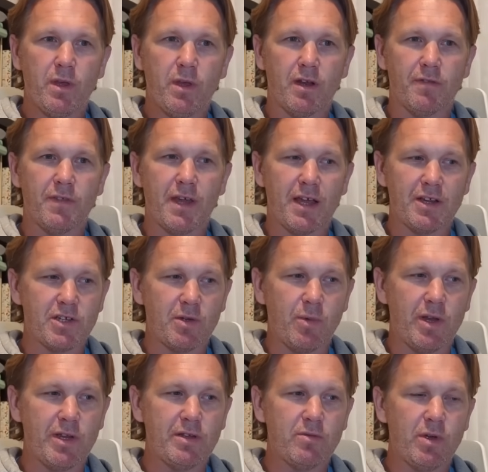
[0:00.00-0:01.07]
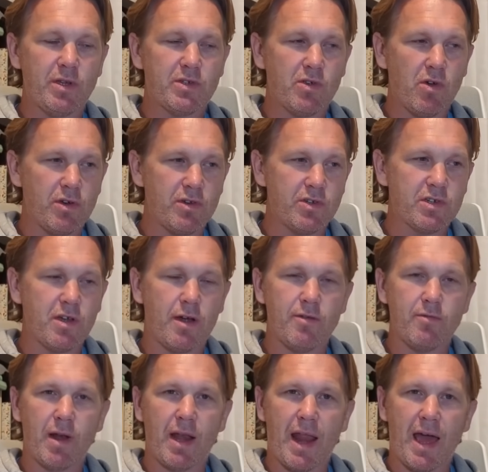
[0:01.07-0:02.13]
And I think actually when Scotland just kind of
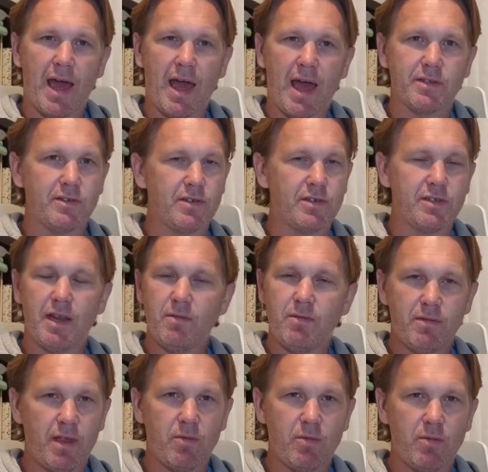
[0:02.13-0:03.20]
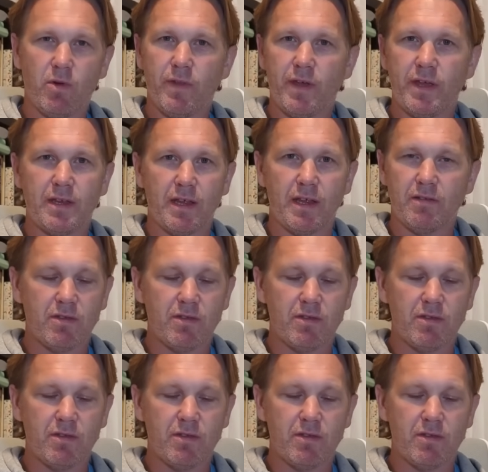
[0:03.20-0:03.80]
relaxed and just did what they did,